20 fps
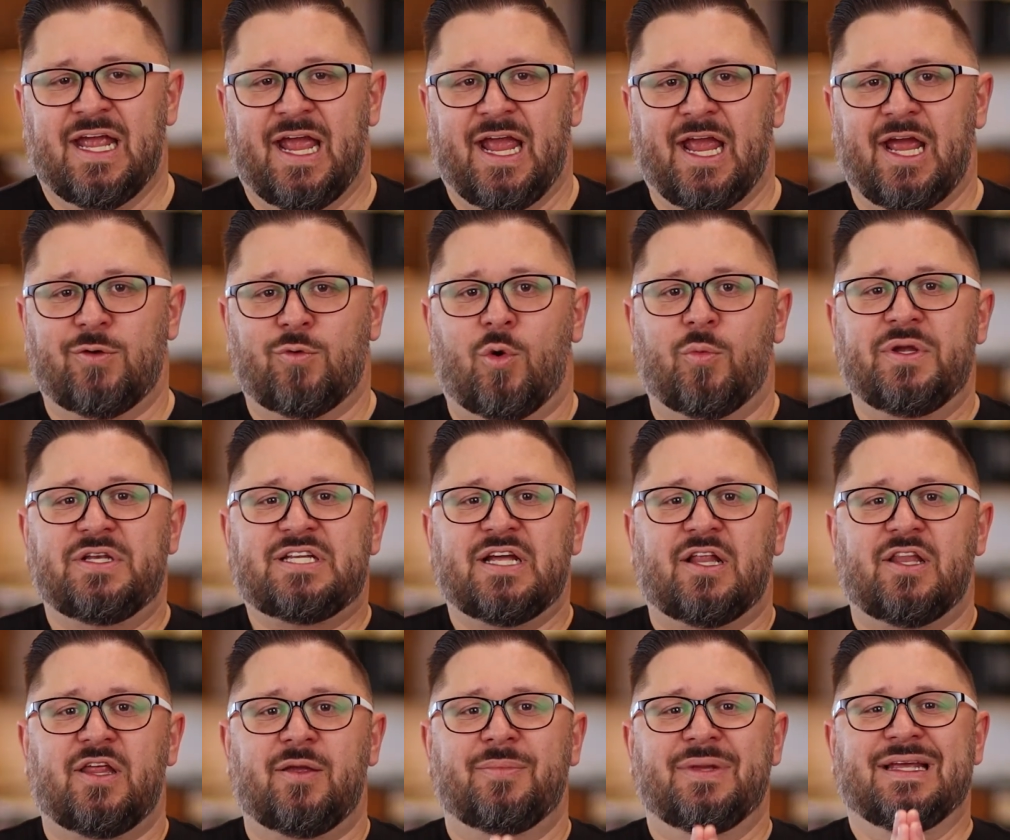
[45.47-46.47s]
And what we
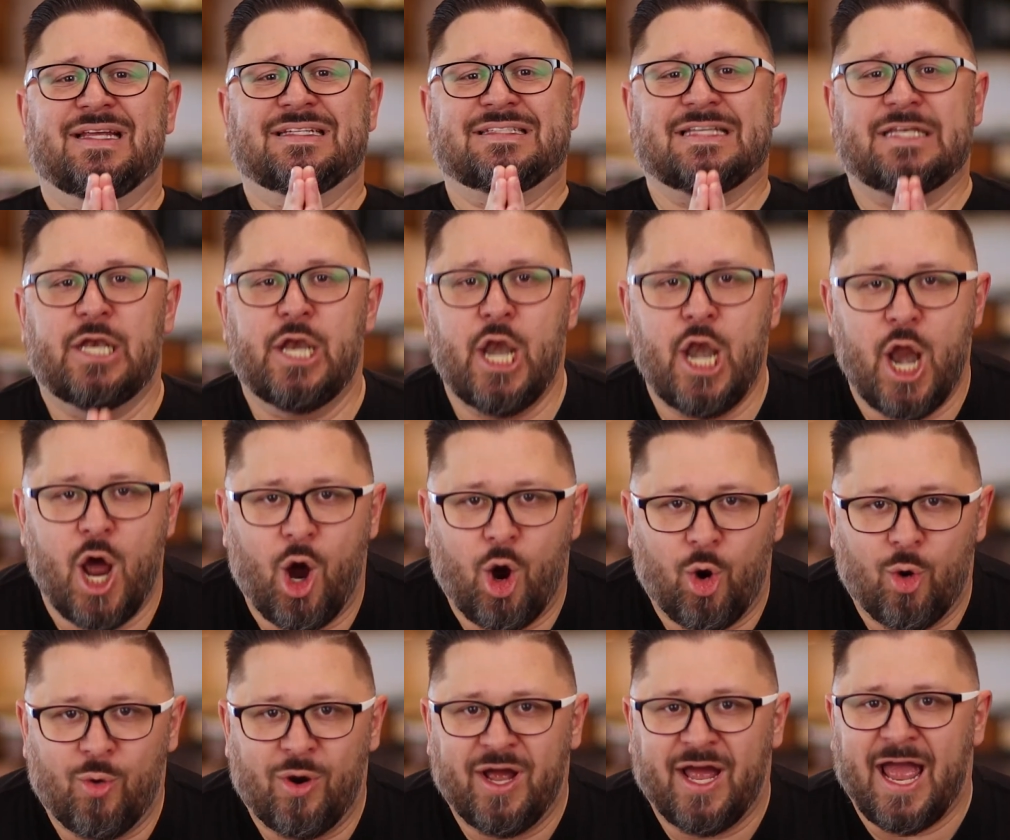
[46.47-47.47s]
tell them is
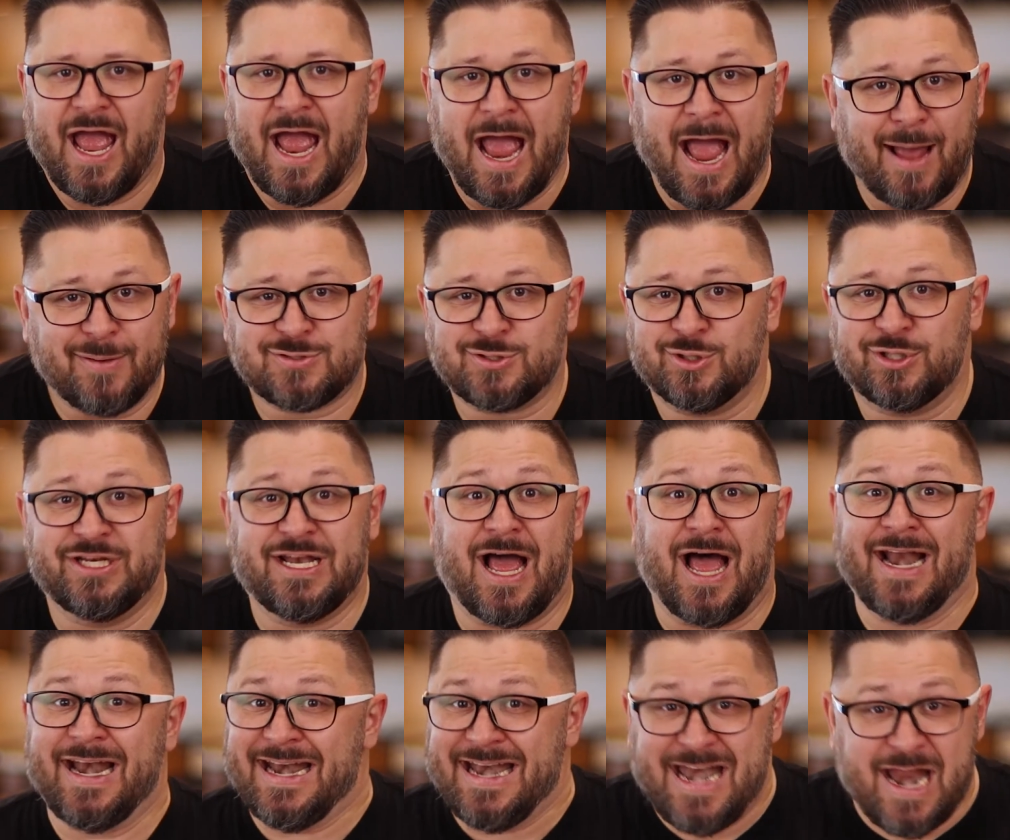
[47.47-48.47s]
no, absolutely
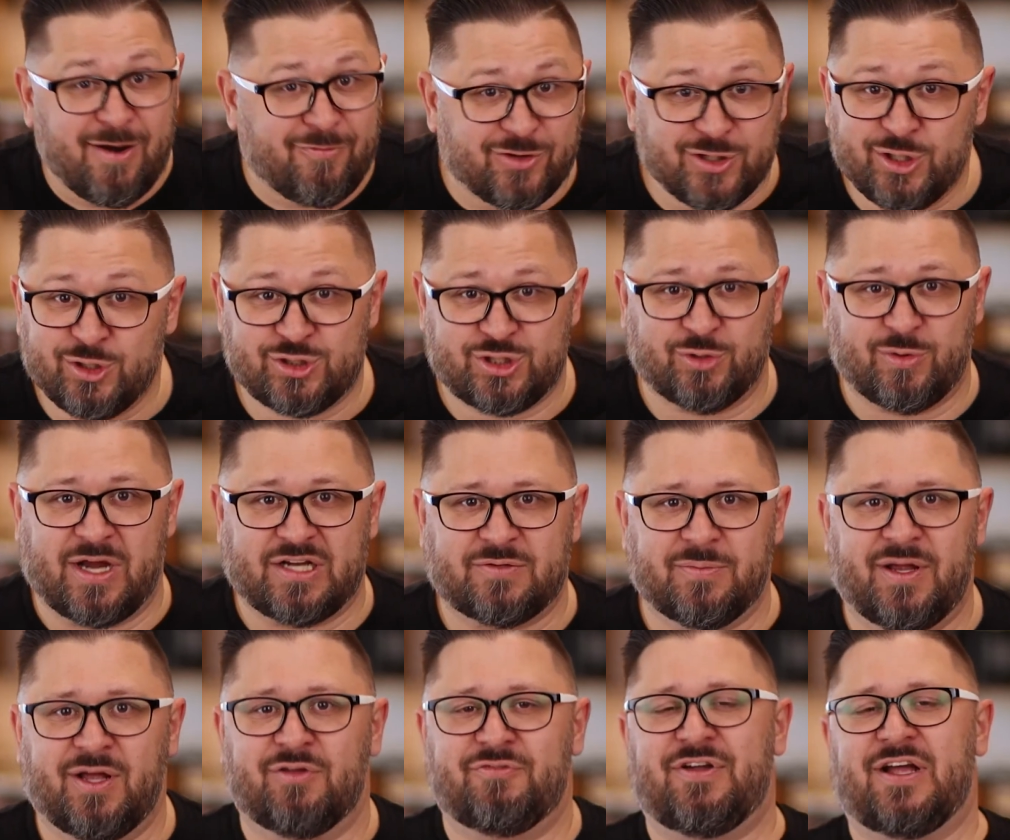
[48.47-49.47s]
not. Never use direct
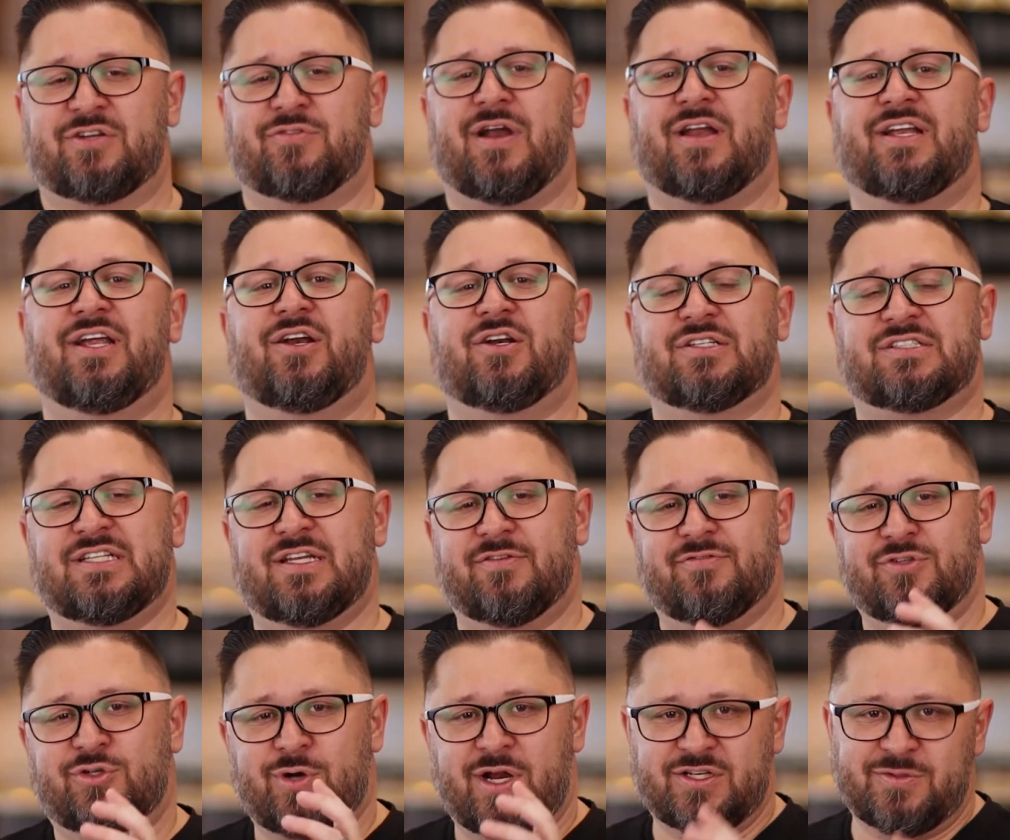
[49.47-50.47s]
mail. In fact, around here, instead
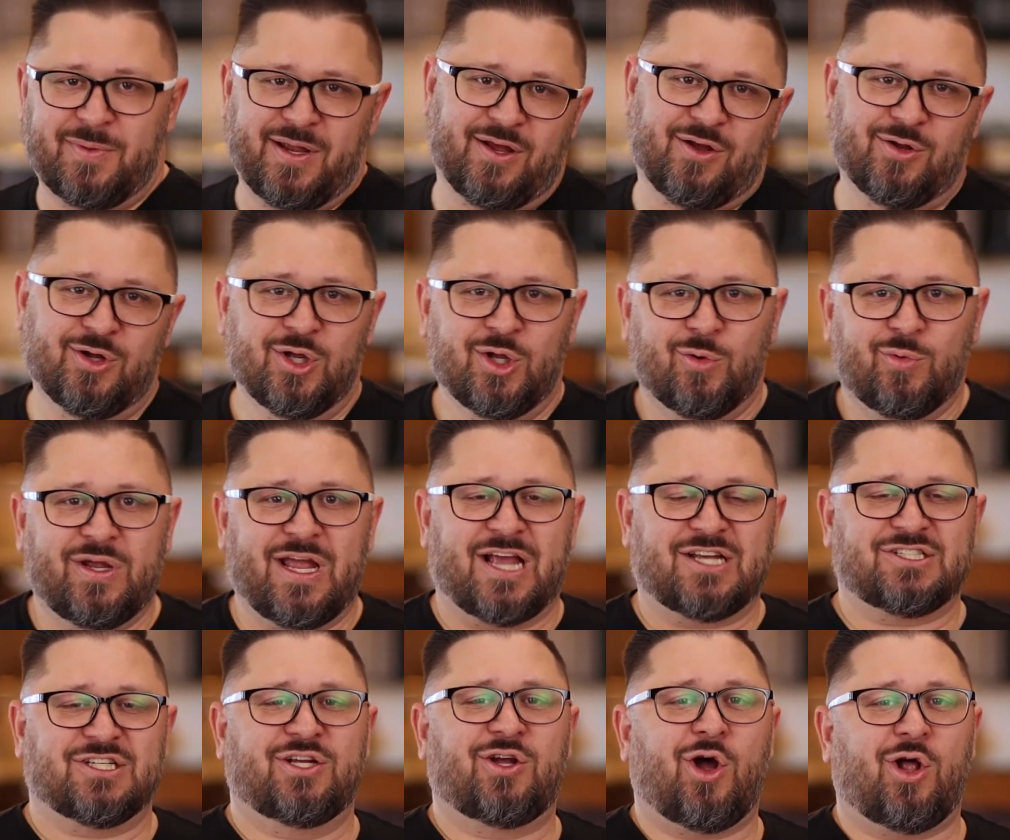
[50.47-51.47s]
of direct mail, we
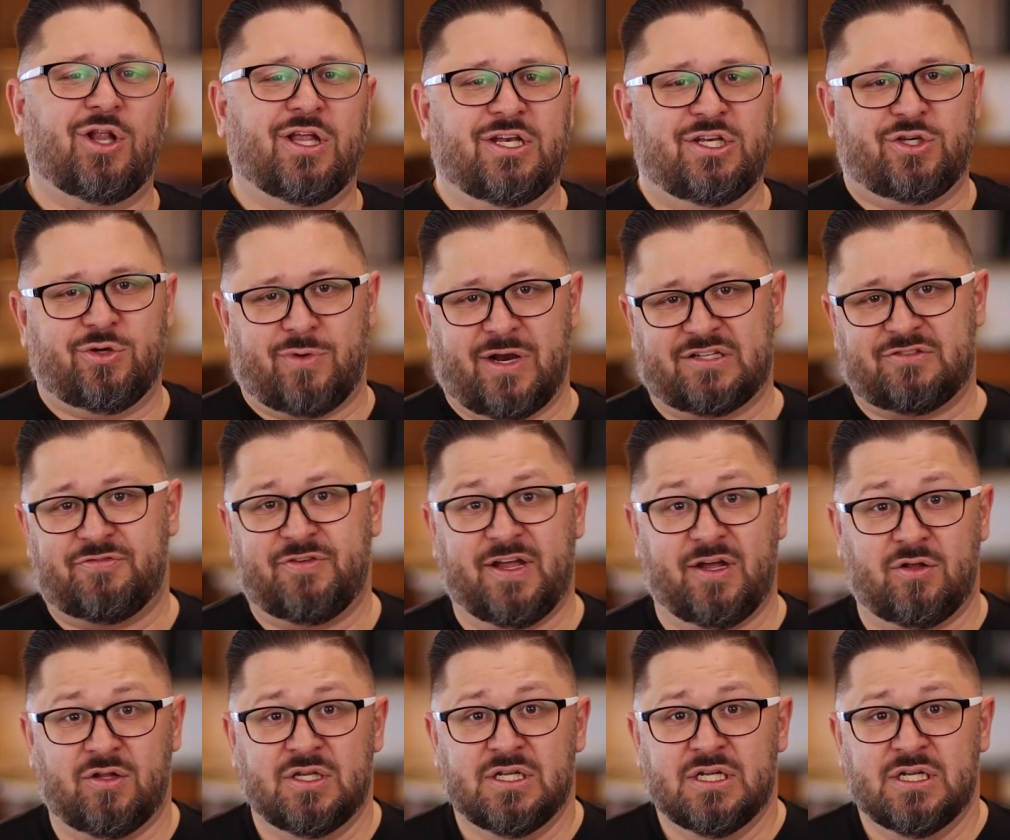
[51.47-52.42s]
actually call it direct fail.